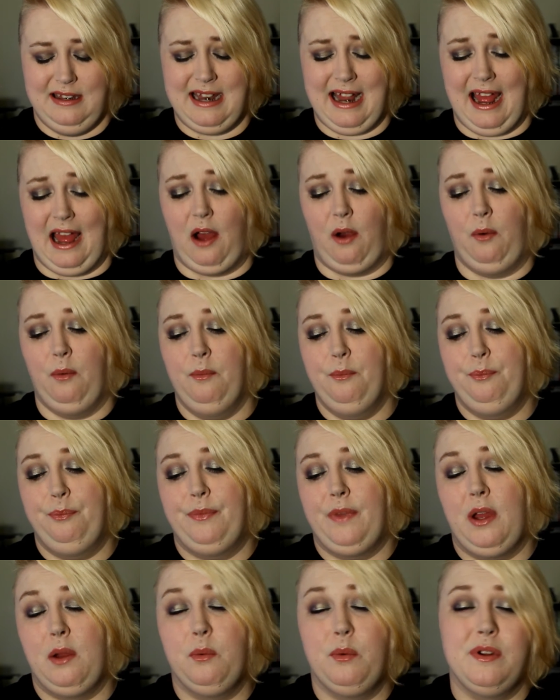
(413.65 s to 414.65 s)
Now,
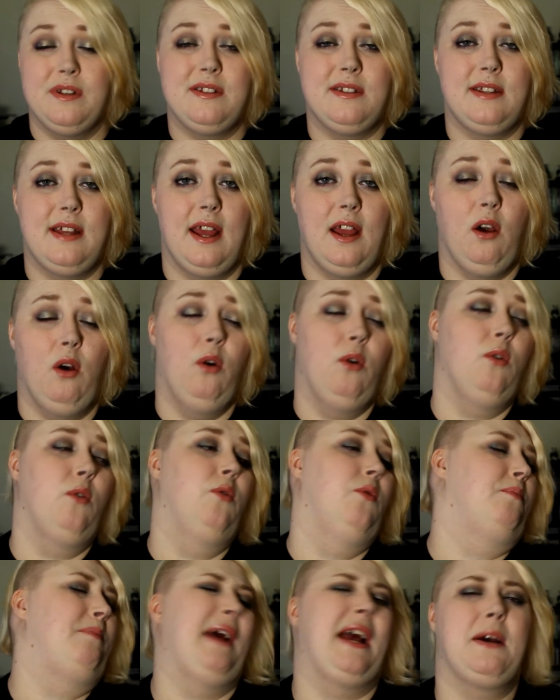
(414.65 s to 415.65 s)
I would say,
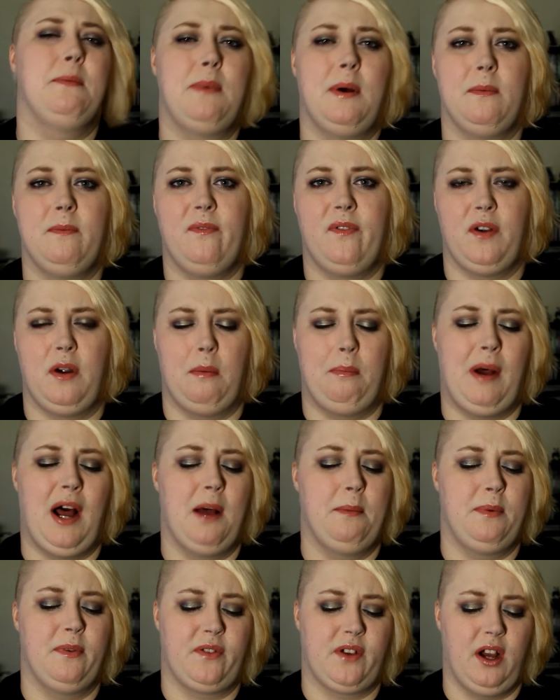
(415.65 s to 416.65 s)
oh, pick them up for a
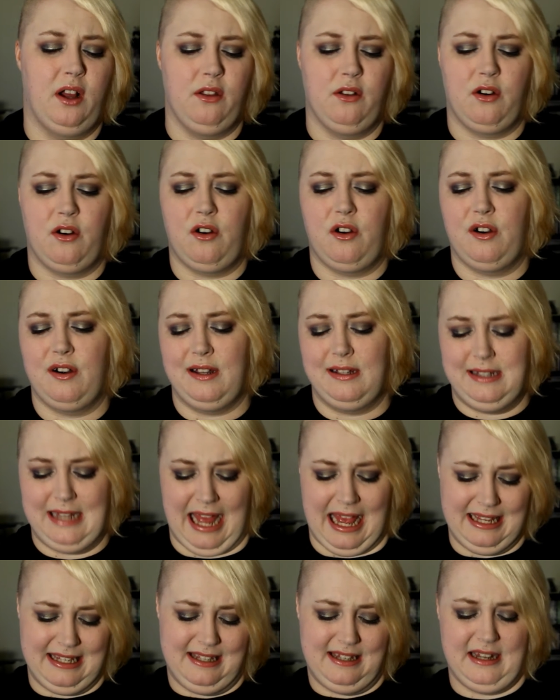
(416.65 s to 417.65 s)
pop of color to
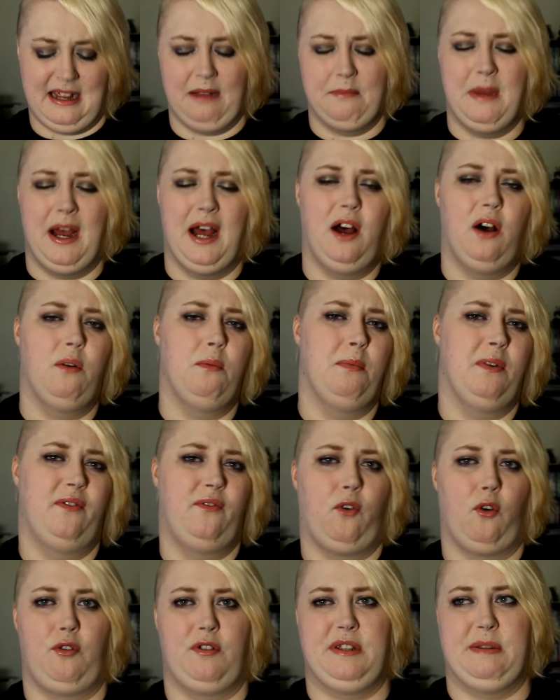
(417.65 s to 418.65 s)
test them out
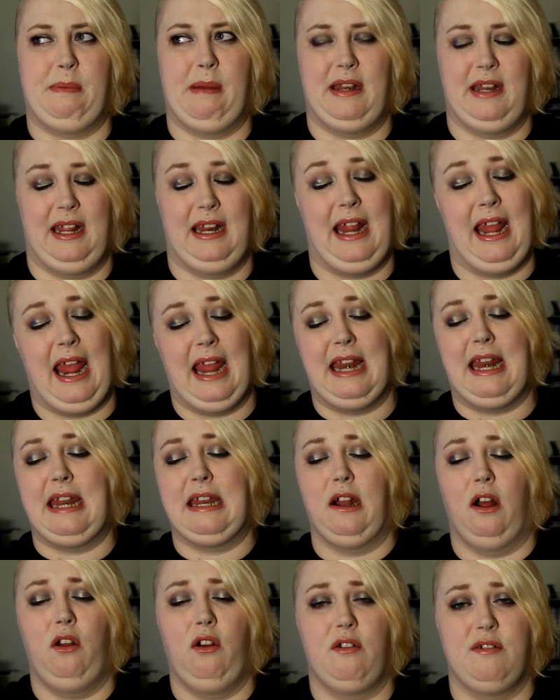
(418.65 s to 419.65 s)
before spending
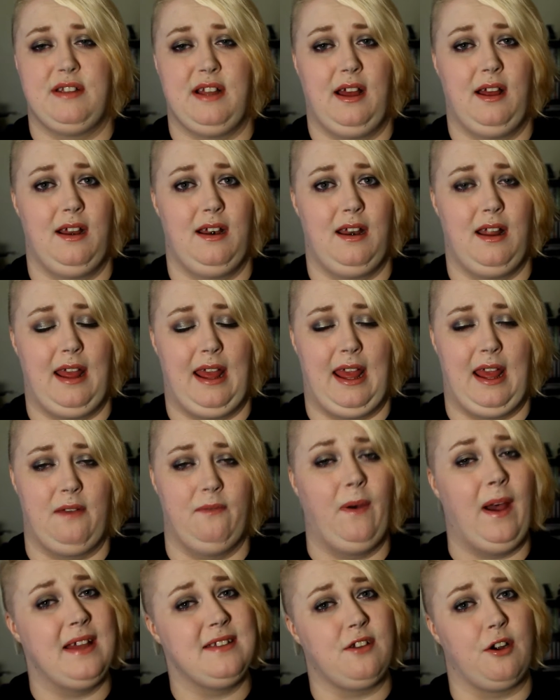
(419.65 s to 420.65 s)
$80 on a
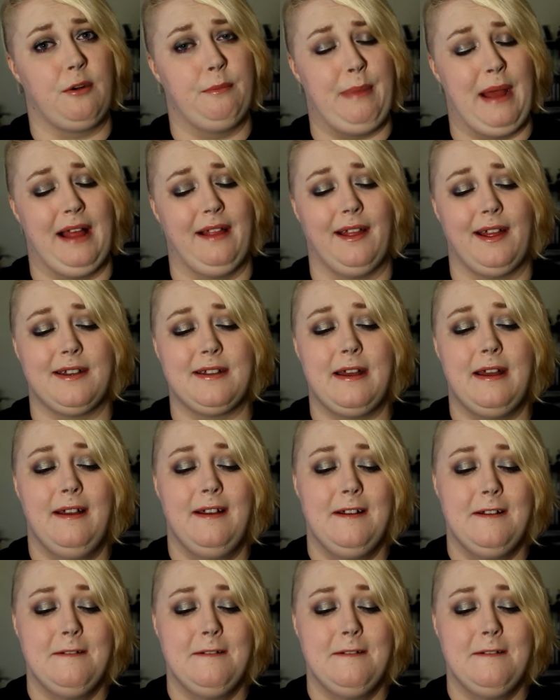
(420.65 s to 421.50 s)
Visor palette.